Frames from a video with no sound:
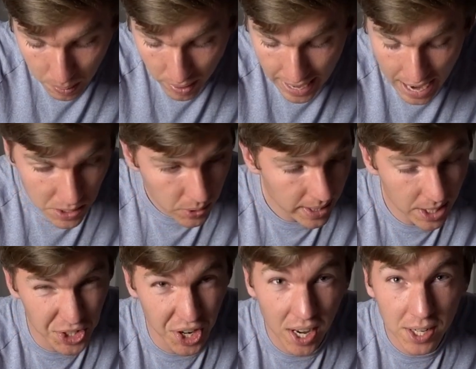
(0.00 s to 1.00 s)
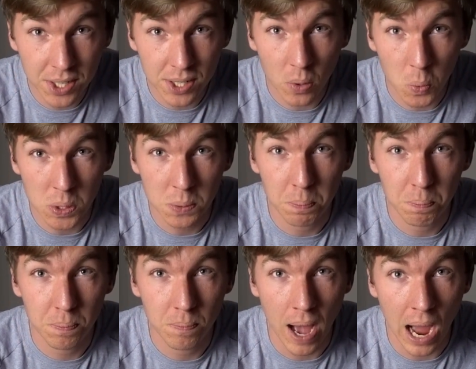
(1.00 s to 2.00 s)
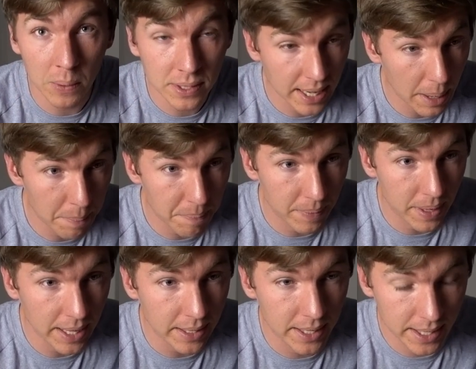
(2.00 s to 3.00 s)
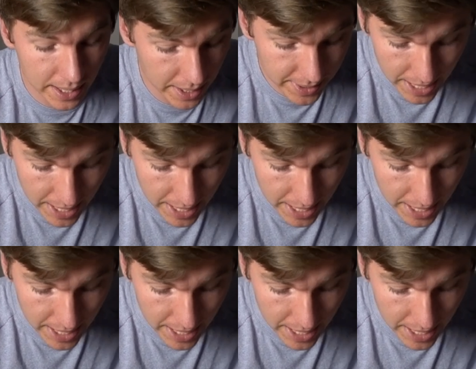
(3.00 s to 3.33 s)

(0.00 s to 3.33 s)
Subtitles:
on actually the Judge was, I would say, it's